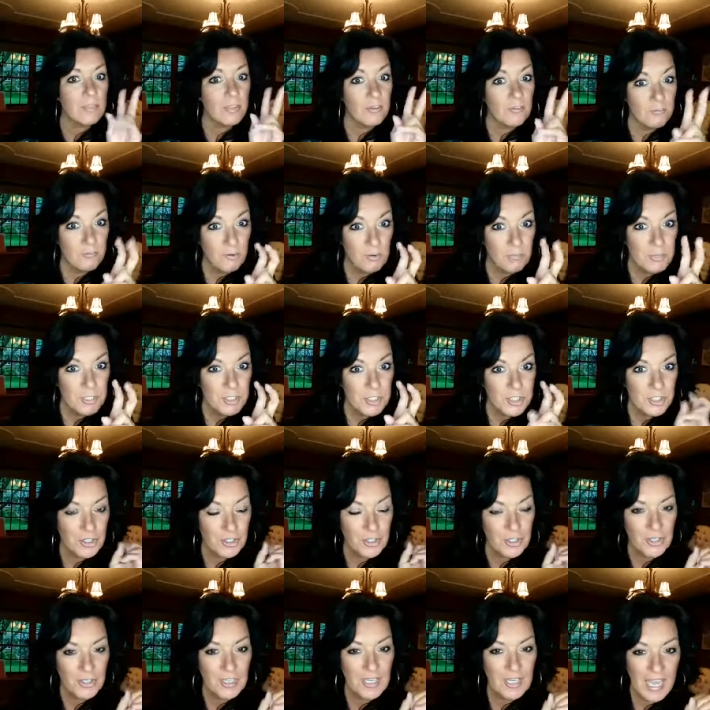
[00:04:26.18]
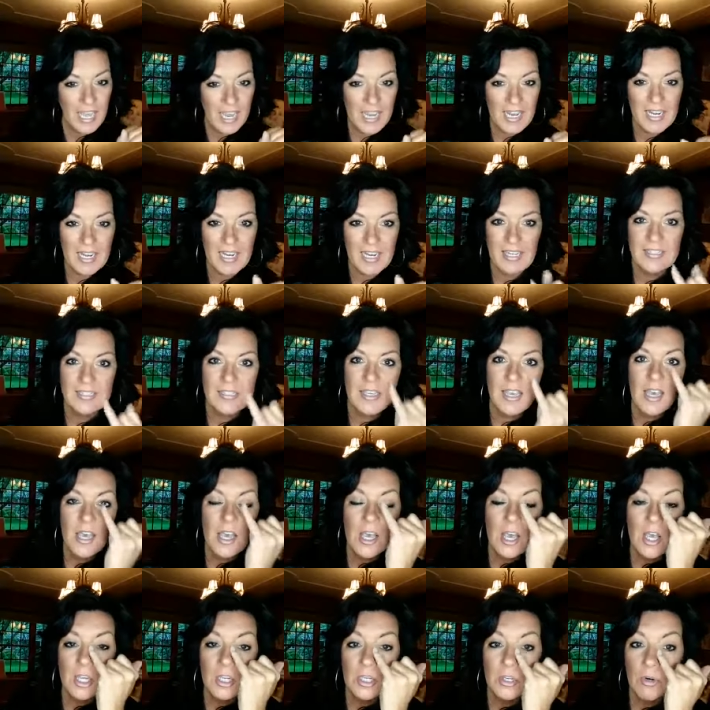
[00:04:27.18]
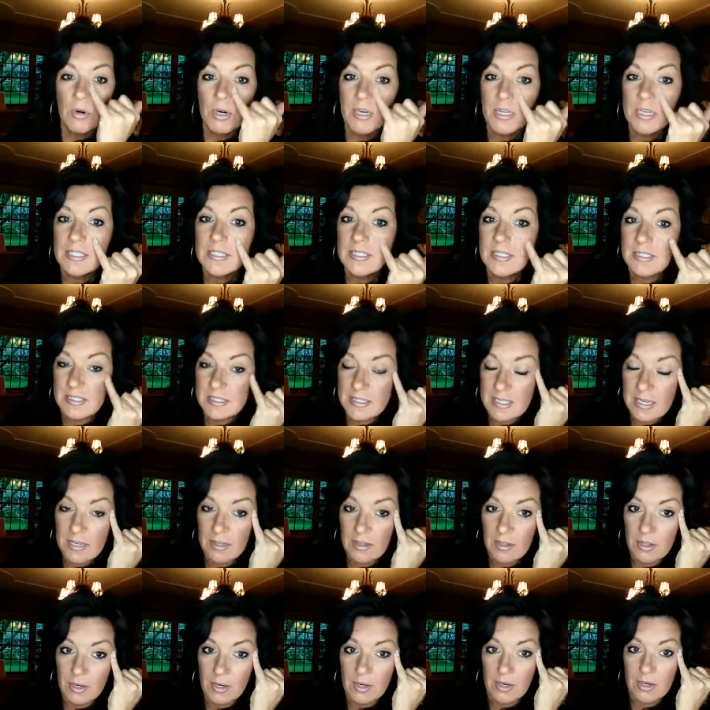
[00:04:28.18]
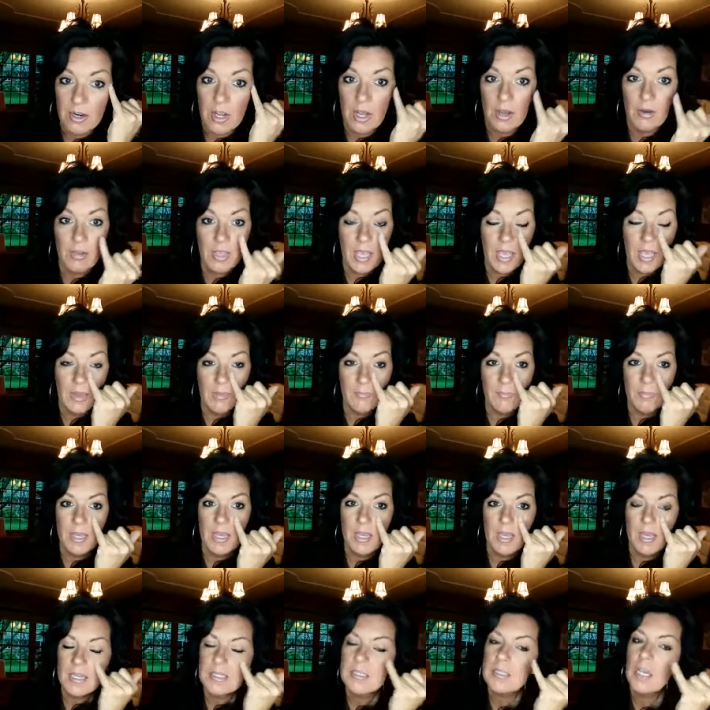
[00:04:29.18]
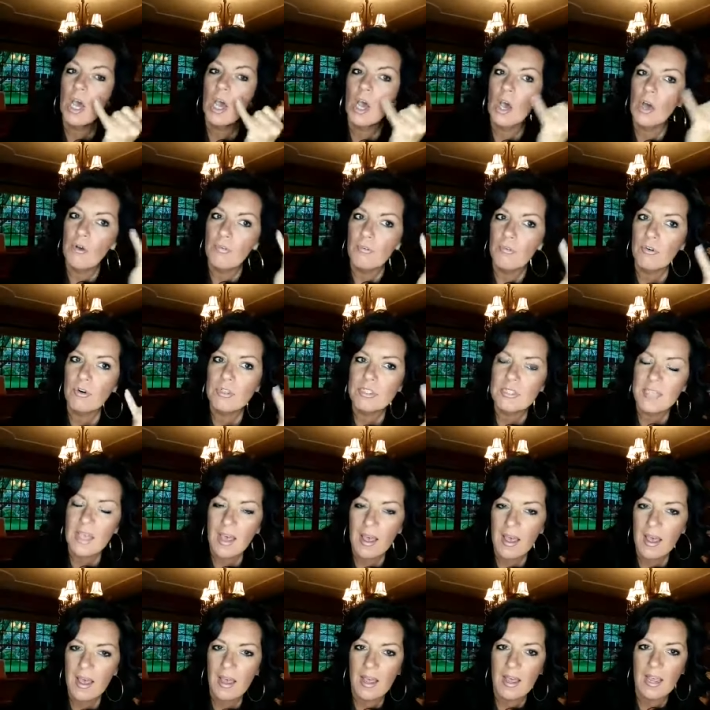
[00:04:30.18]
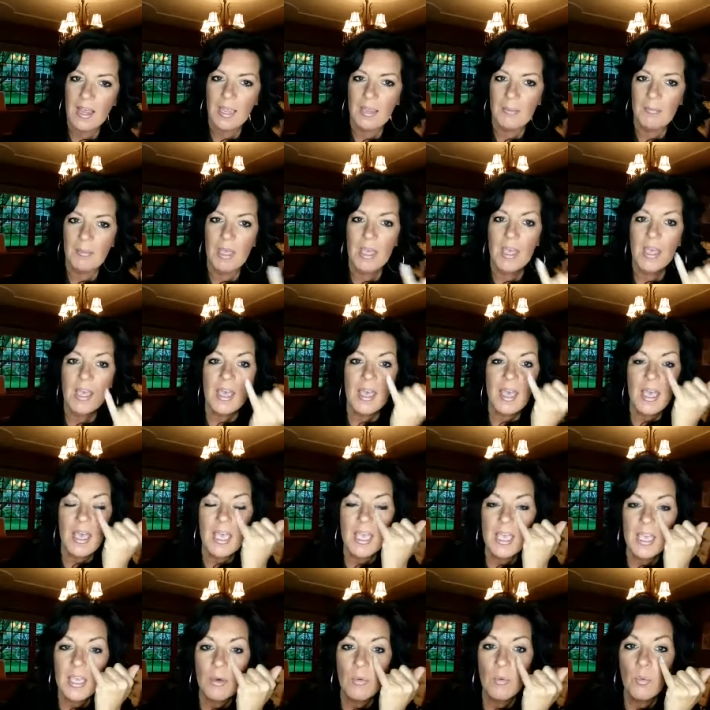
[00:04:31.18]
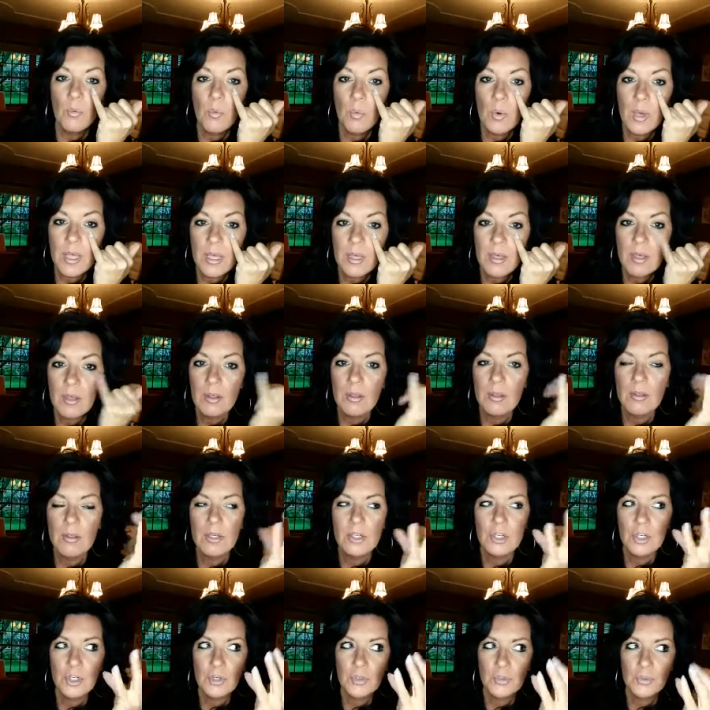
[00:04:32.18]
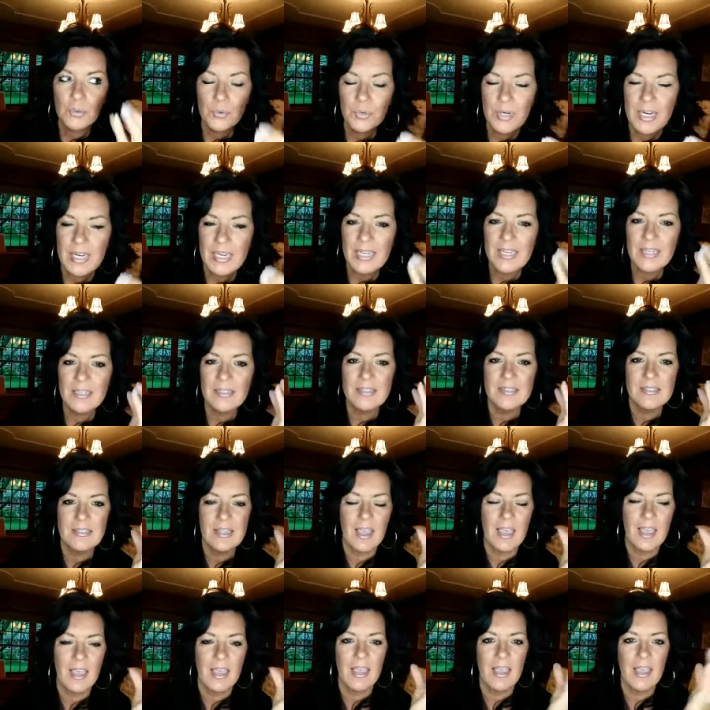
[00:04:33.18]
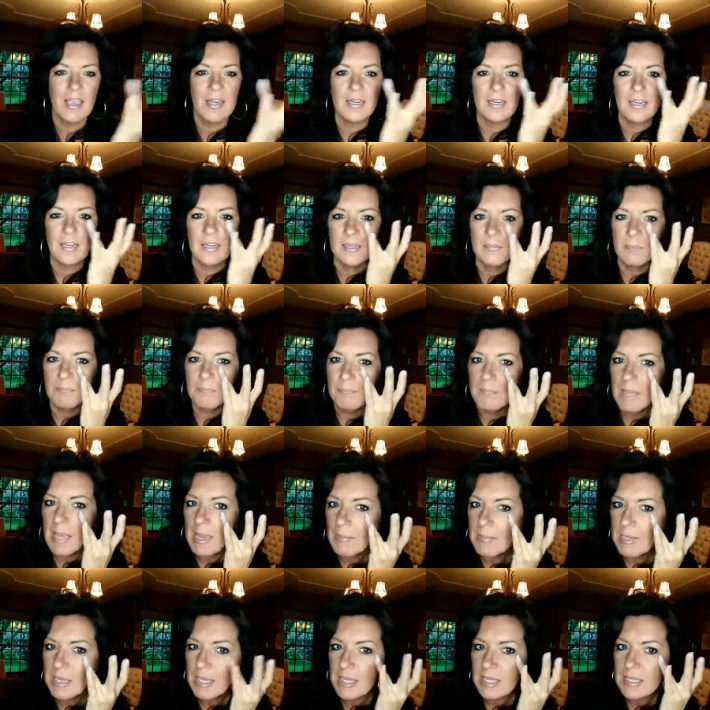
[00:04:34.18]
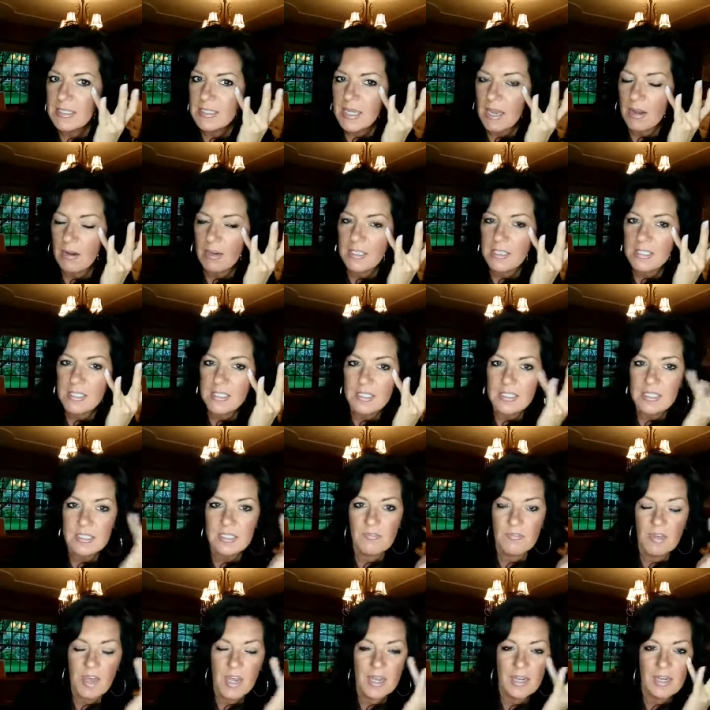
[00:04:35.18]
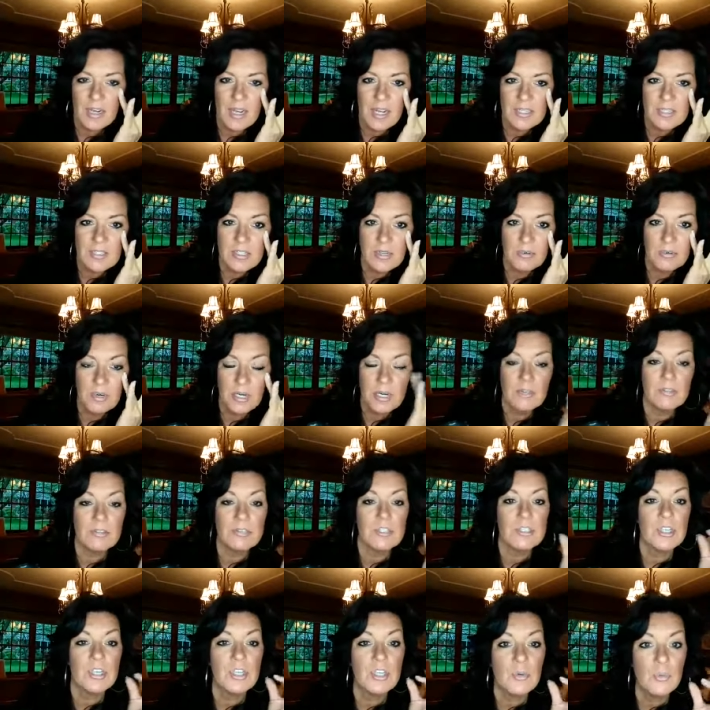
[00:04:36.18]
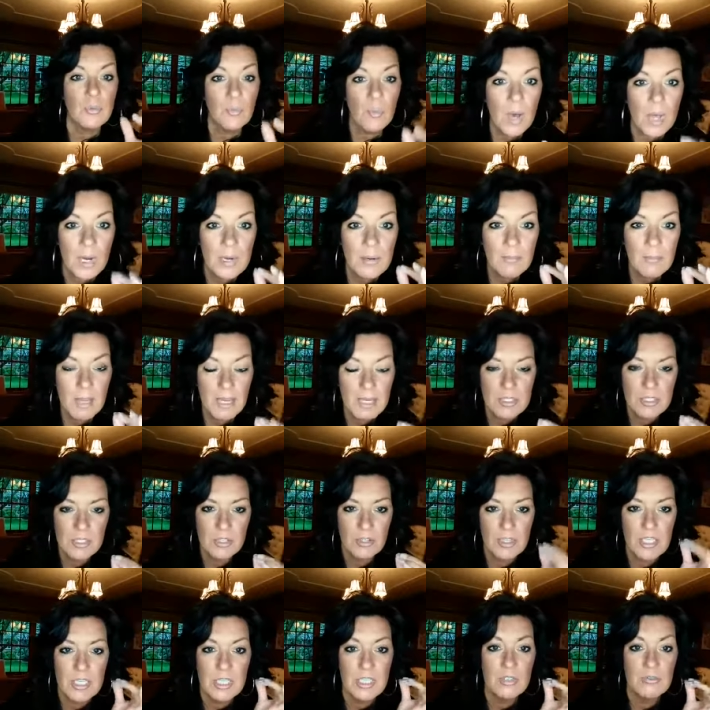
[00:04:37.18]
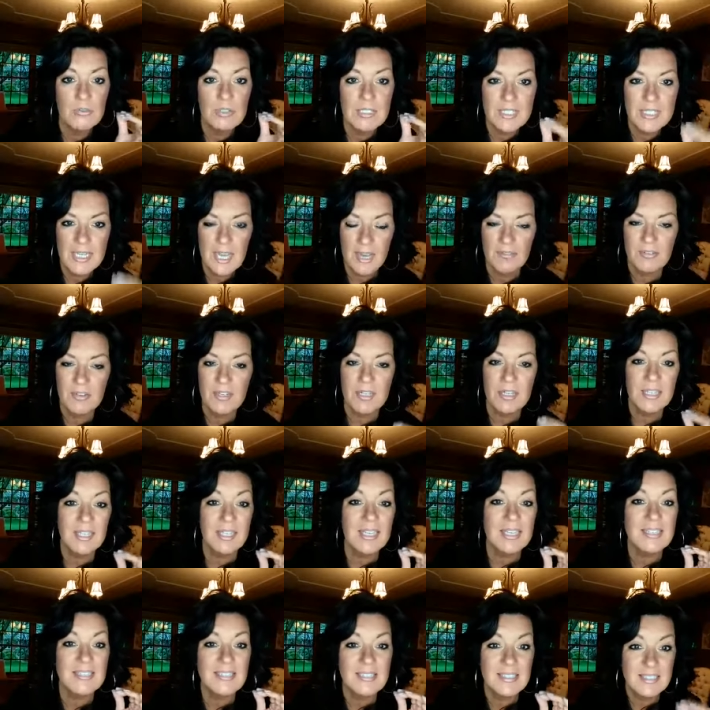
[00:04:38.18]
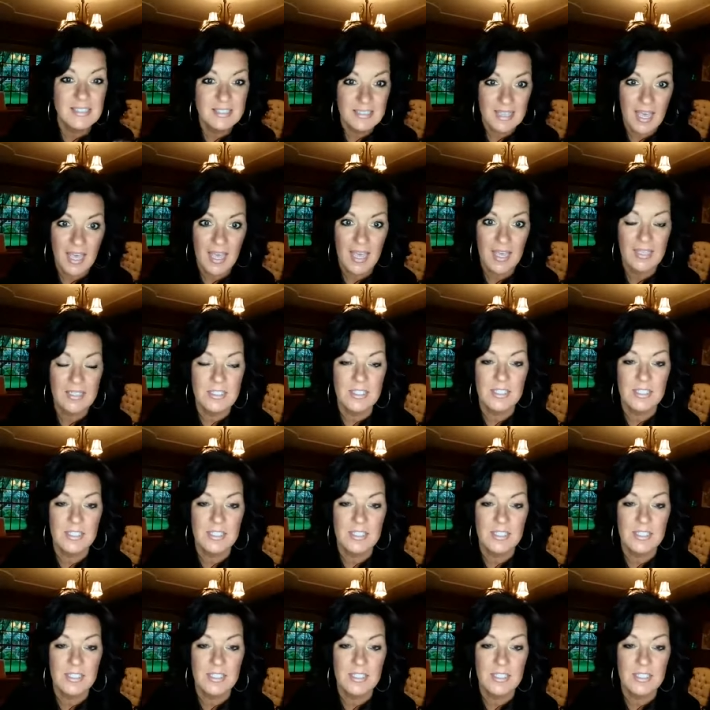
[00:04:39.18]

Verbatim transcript: for matured ladies, your concealer, okay? Because over time, it will crease and maybe get down into these fine lines and wrinkles. So you want to make sure that you definitely set